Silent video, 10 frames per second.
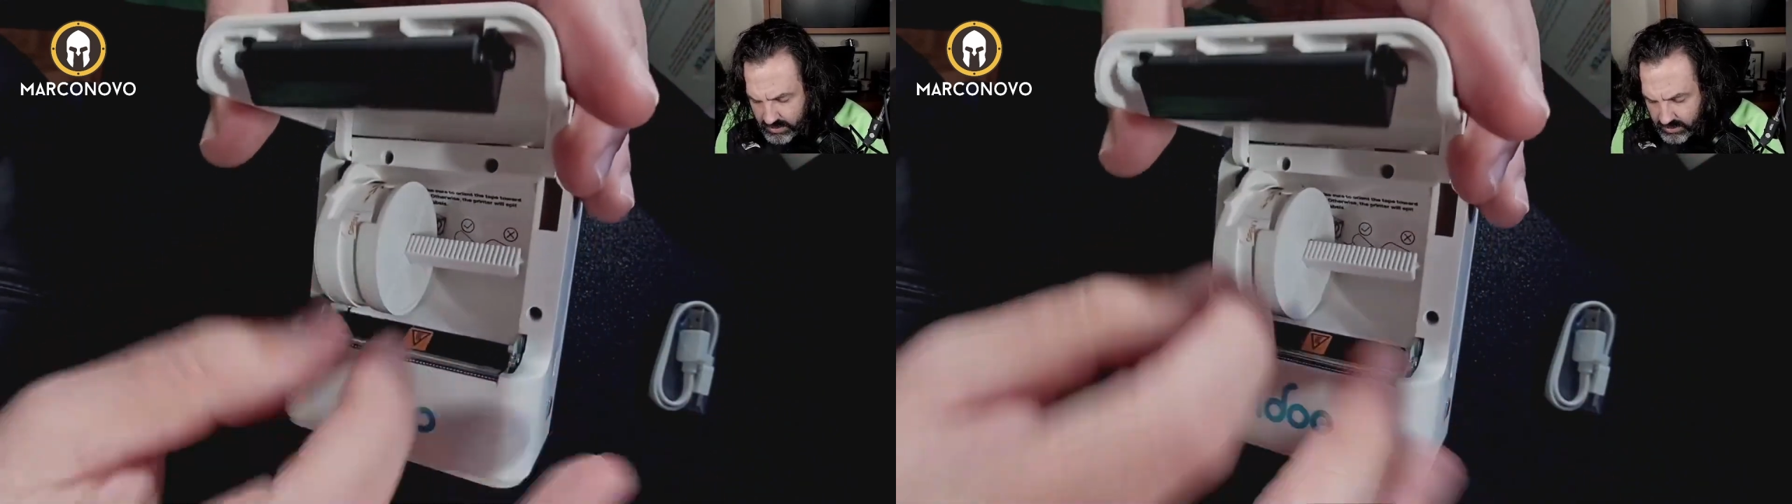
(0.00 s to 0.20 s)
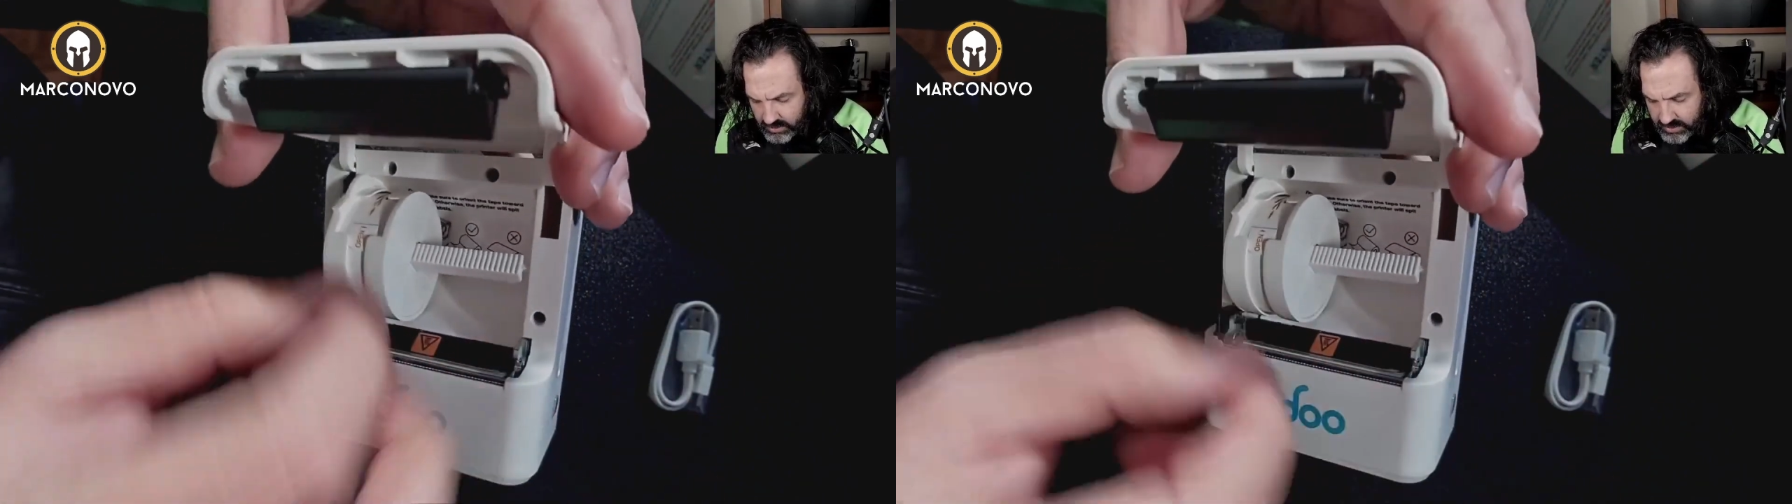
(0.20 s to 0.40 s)

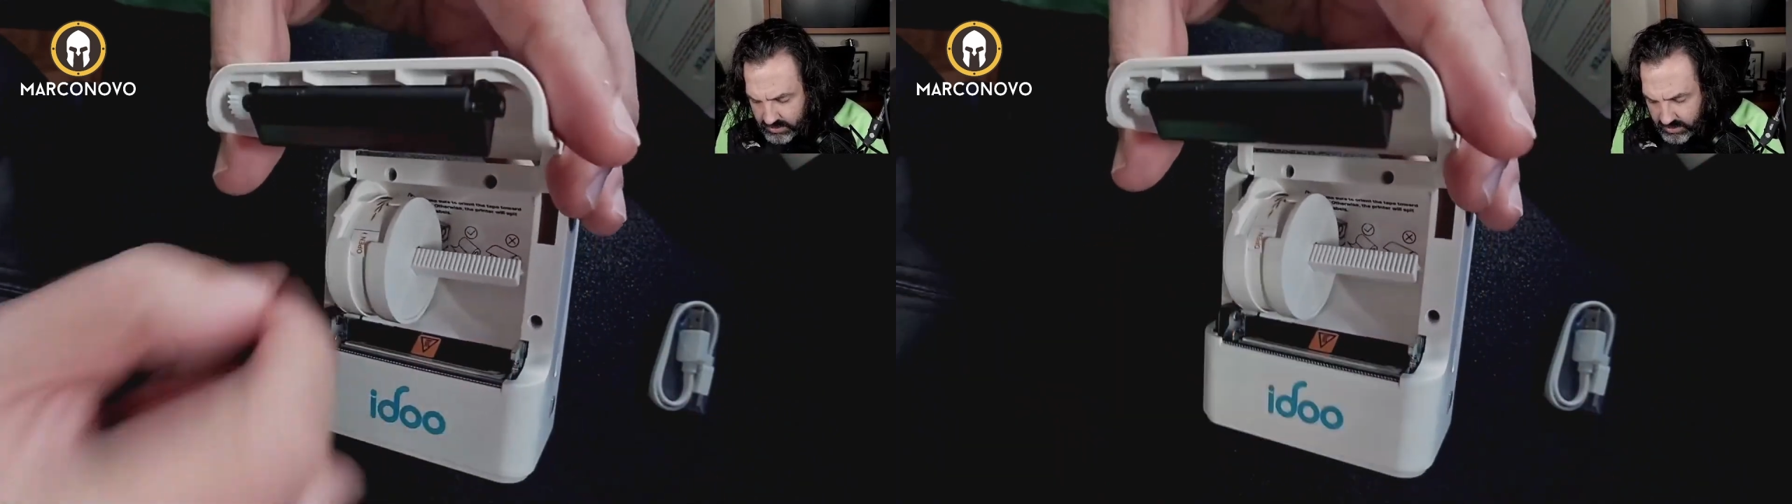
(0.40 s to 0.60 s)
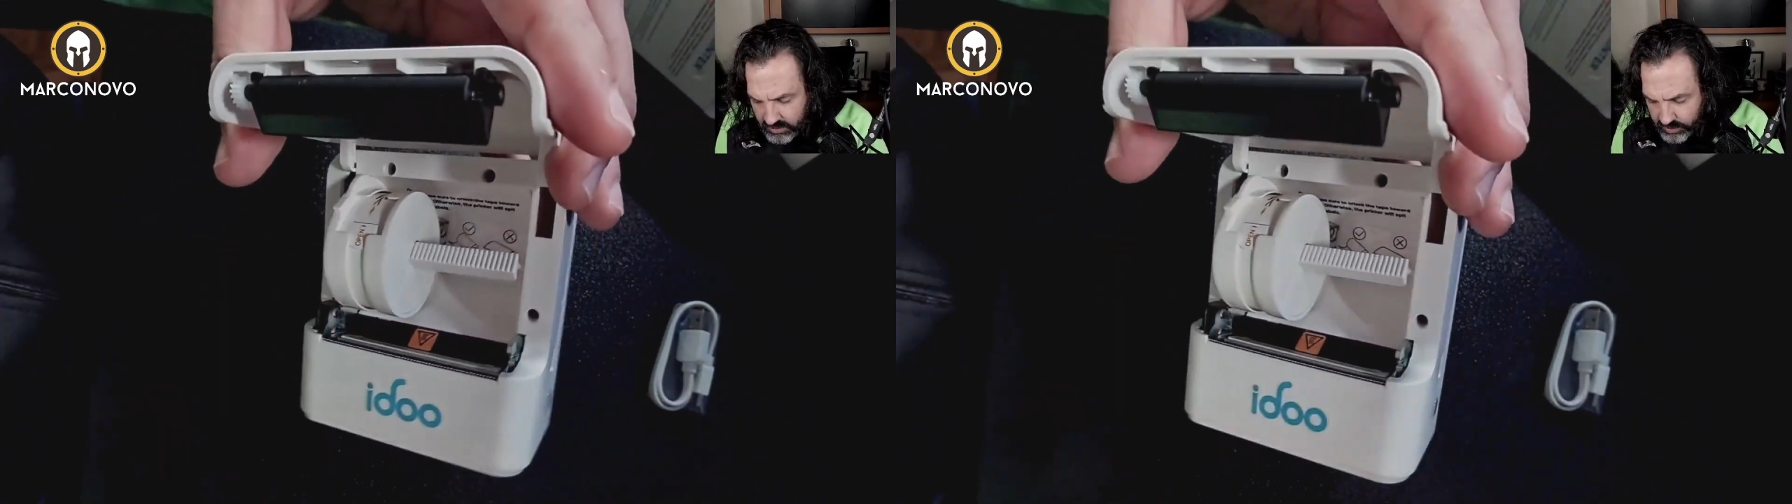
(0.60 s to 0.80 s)
you
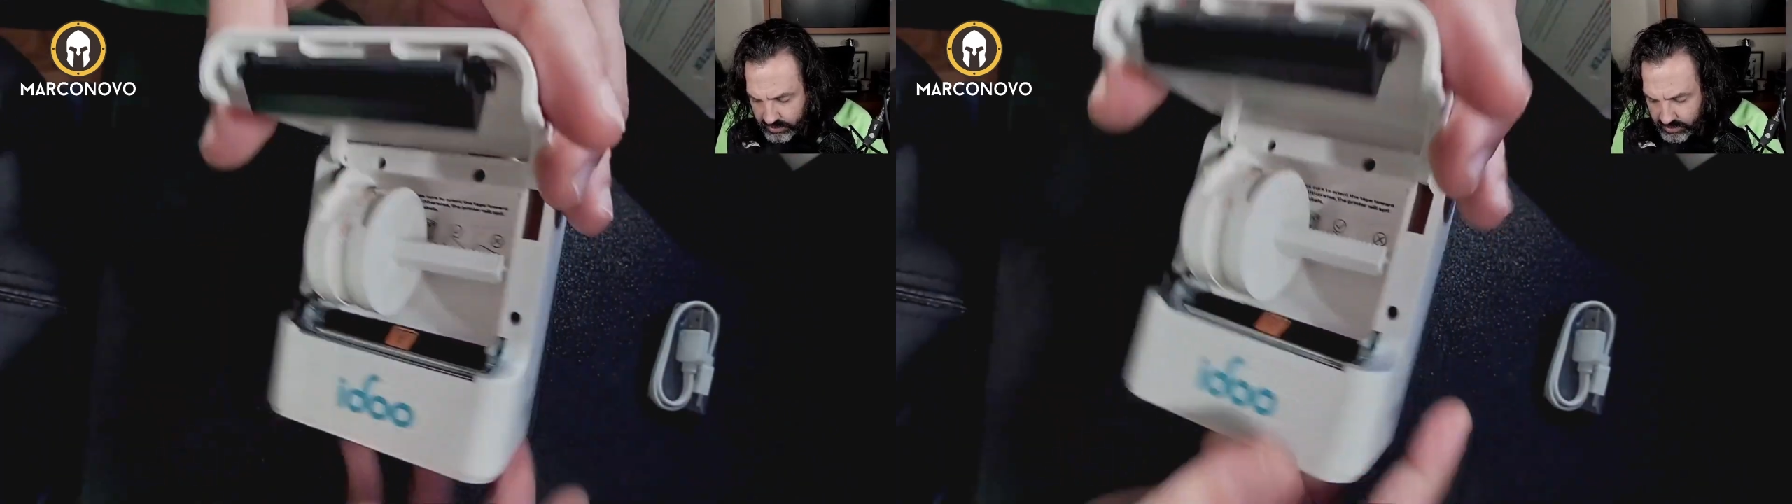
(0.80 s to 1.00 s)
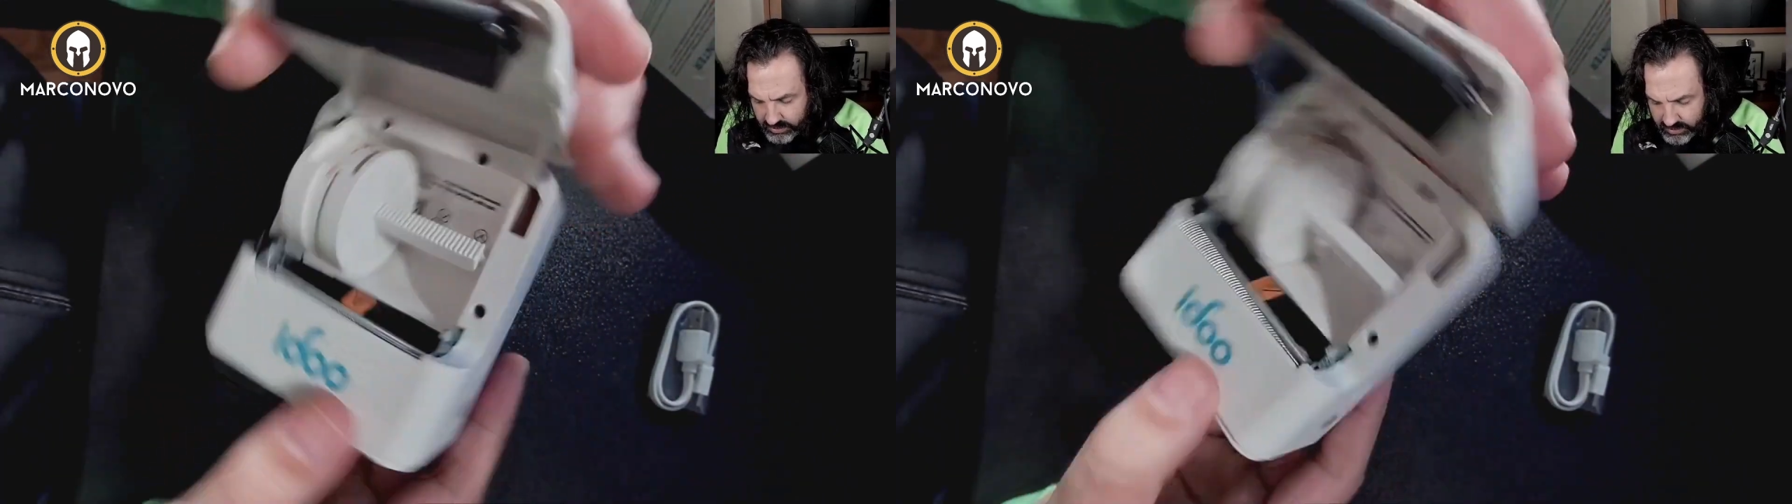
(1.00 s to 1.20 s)
just need to
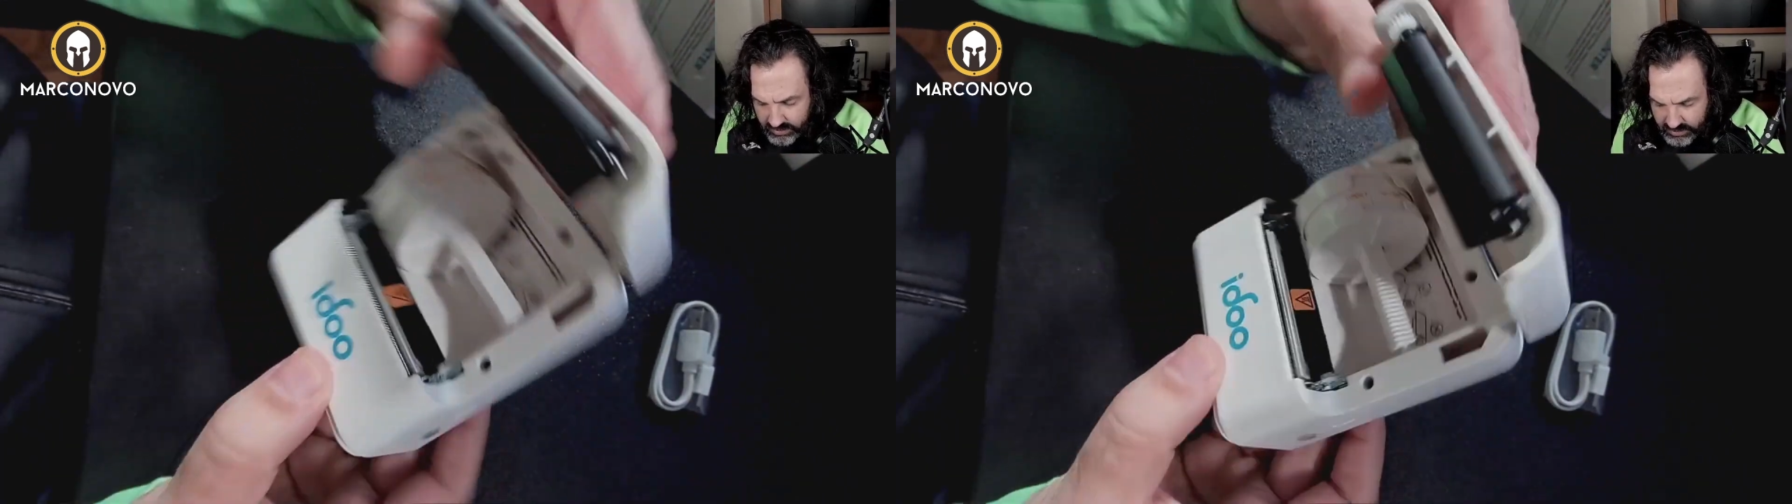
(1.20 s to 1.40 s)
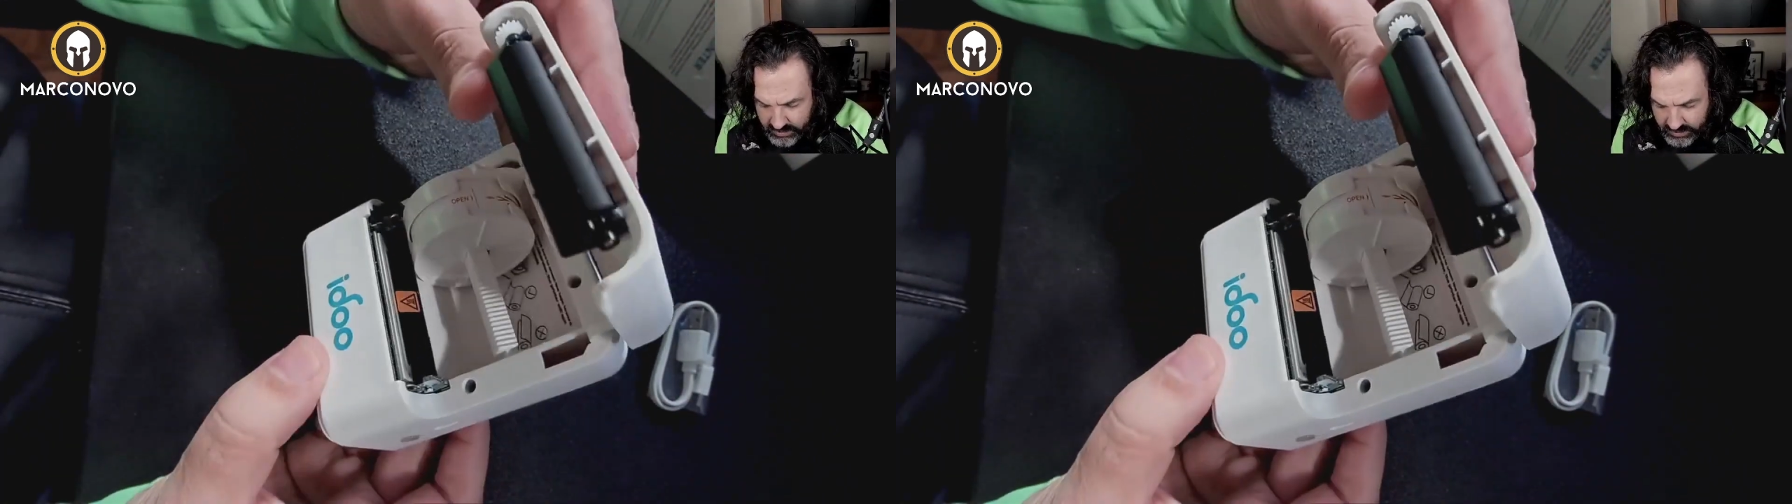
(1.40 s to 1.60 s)
pull
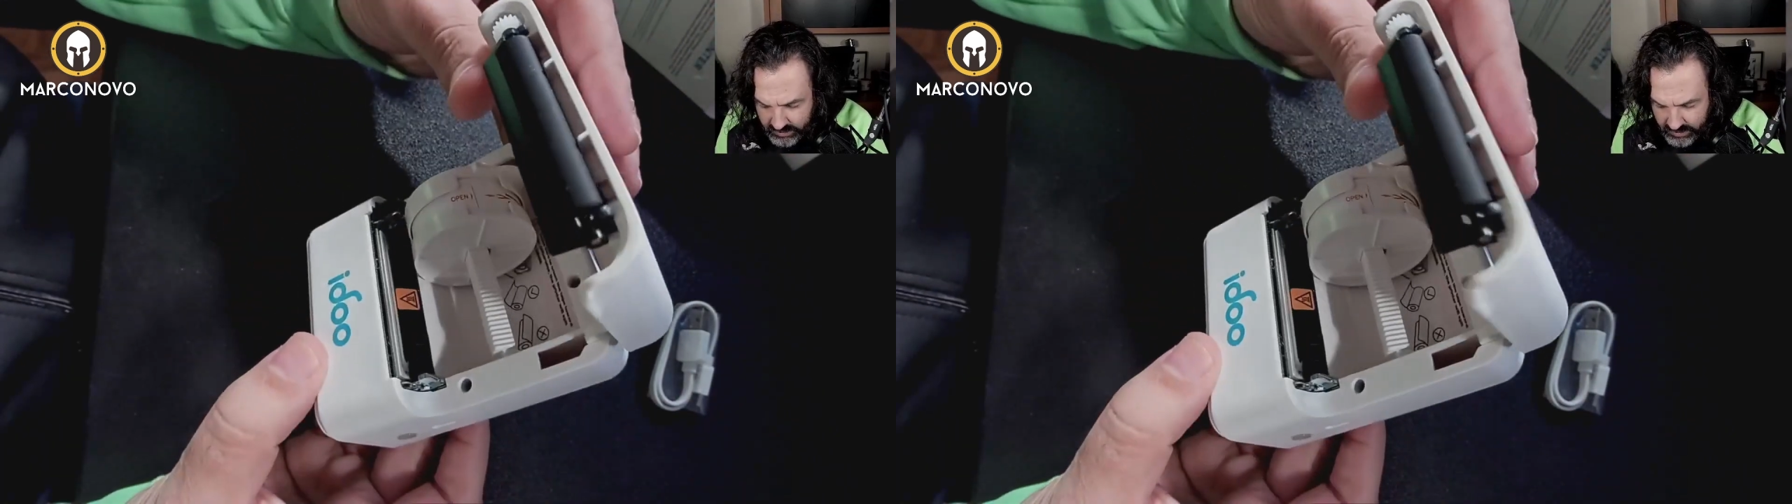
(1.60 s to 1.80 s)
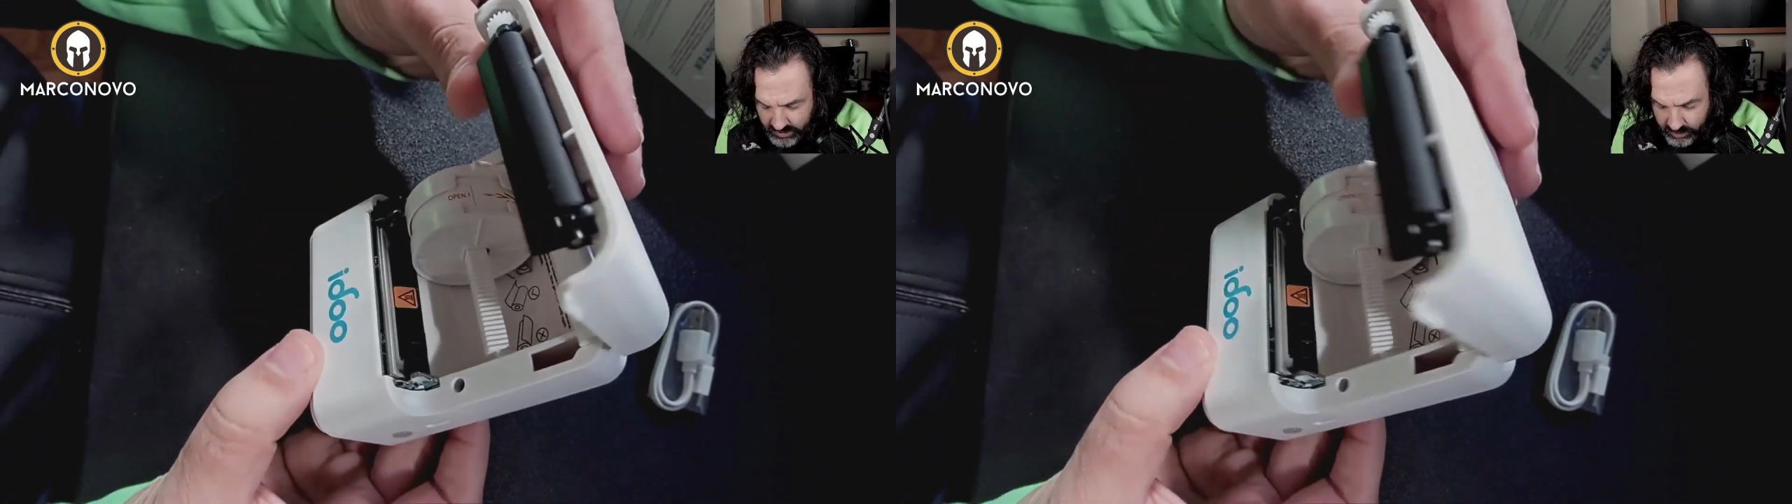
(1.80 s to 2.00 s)
the
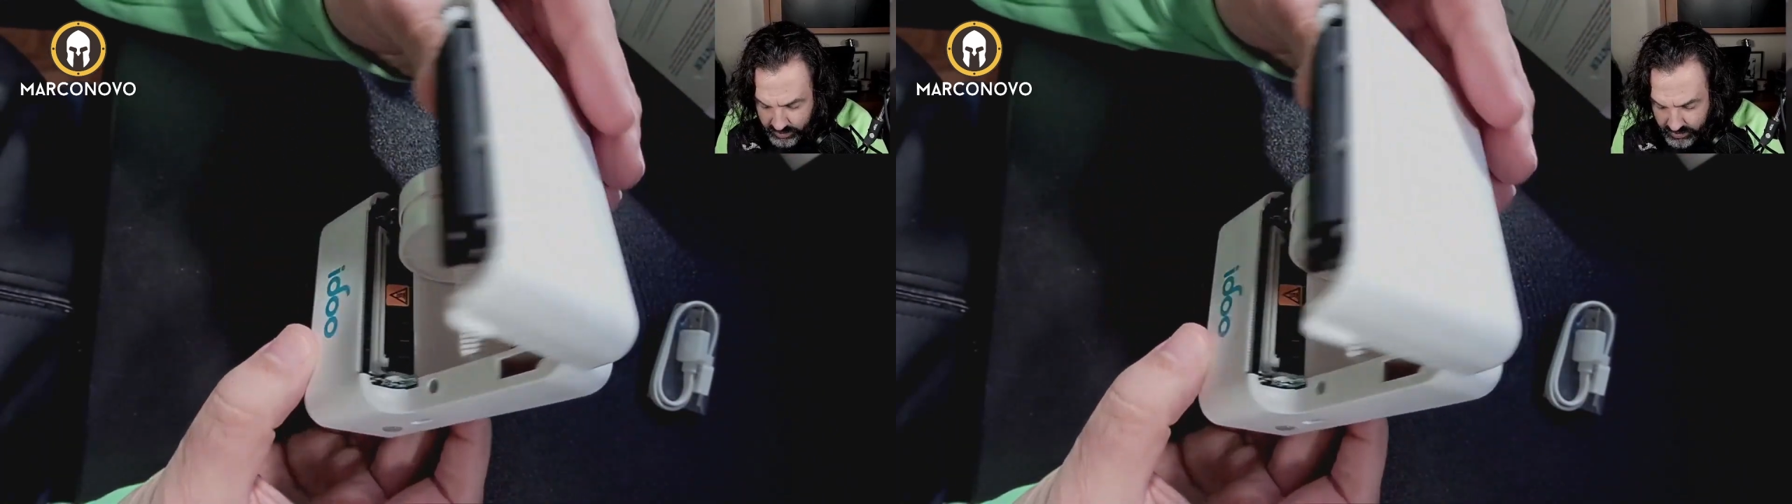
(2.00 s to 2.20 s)
tape